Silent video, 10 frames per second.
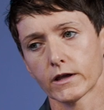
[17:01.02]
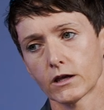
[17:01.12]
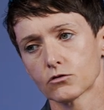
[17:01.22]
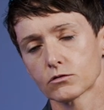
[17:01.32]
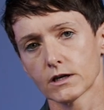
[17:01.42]

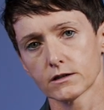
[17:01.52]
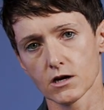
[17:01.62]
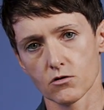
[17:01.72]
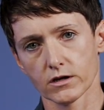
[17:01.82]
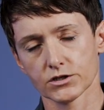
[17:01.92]
into that
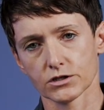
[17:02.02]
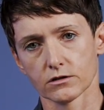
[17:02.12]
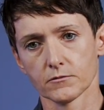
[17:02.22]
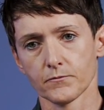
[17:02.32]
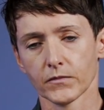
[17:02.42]

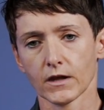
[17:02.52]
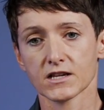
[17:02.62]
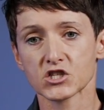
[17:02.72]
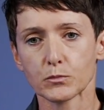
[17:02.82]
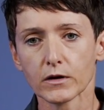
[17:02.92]
direction,
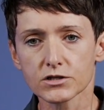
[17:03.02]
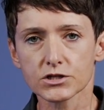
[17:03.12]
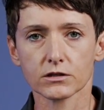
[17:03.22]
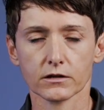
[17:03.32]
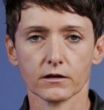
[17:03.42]

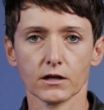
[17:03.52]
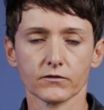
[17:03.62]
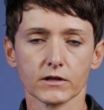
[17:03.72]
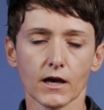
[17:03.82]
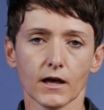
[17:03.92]
especially
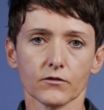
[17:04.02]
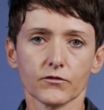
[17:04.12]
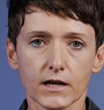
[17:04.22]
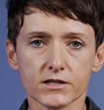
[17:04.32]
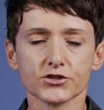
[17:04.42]
if they have
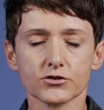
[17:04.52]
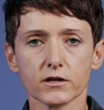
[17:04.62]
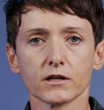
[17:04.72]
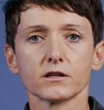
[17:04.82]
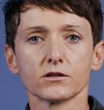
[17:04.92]
less
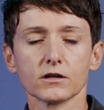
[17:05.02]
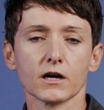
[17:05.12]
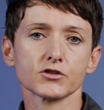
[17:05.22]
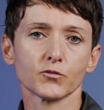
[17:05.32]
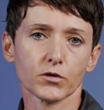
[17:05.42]
training in
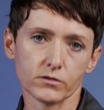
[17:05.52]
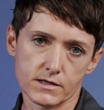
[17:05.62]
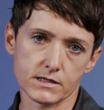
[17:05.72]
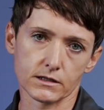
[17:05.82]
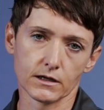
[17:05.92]
regards of
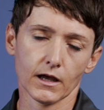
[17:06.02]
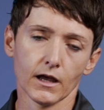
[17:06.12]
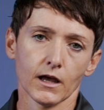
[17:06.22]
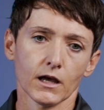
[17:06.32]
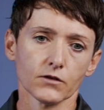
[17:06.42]
buoyancy,
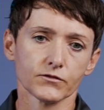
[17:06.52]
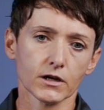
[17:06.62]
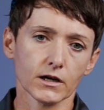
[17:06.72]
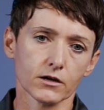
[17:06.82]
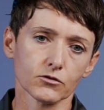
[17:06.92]
if
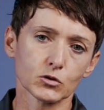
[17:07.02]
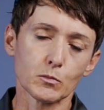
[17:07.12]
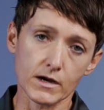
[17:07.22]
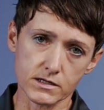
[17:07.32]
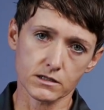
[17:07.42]
they are not
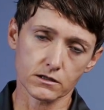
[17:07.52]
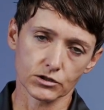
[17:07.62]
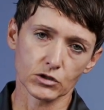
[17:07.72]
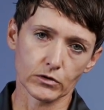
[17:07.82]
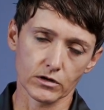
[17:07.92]
mastering
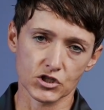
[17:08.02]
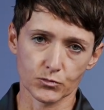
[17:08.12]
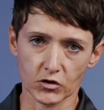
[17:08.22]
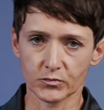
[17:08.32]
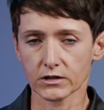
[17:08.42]
the buoyancy
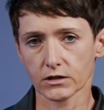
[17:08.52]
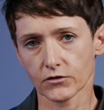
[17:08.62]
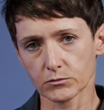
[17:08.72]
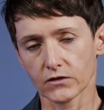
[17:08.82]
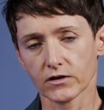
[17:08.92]
properly
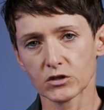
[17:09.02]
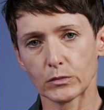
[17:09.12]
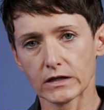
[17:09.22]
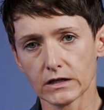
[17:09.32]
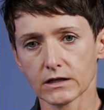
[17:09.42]
from the very
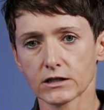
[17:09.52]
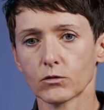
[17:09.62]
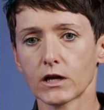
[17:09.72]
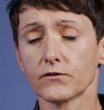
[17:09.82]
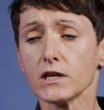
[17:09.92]
beginning, they
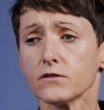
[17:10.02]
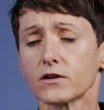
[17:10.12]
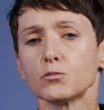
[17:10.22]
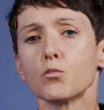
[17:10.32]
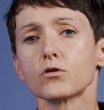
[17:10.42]
will have
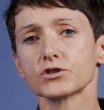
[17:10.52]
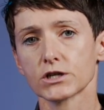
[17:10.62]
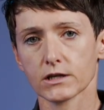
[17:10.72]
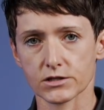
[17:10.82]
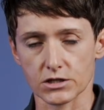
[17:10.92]
even more
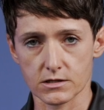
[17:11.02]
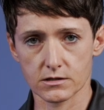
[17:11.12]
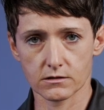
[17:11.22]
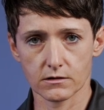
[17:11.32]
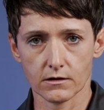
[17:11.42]

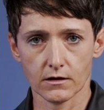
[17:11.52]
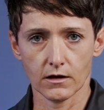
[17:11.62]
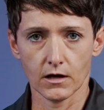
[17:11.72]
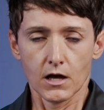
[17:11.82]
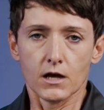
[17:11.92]
challenges.
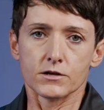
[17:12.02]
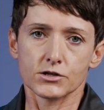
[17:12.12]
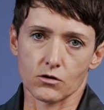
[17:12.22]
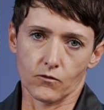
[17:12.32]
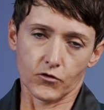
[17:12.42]

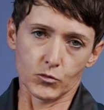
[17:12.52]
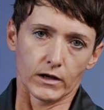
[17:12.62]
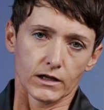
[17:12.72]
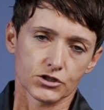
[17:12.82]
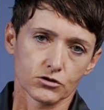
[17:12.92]
So for
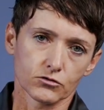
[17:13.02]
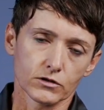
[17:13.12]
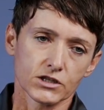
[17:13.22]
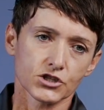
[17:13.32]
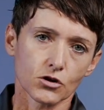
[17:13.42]
me, it's not
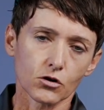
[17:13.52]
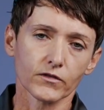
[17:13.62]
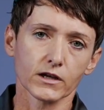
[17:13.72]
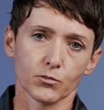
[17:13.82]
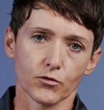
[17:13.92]
really
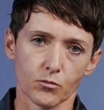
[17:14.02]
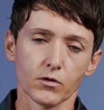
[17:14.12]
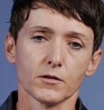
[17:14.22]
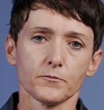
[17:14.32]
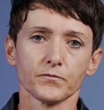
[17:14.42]
solving a
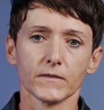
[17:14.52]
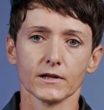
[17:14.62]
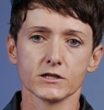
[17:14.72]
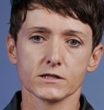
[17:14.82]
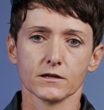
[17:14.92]
problem.
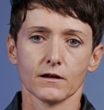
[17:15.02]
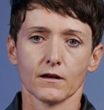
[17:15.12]
It's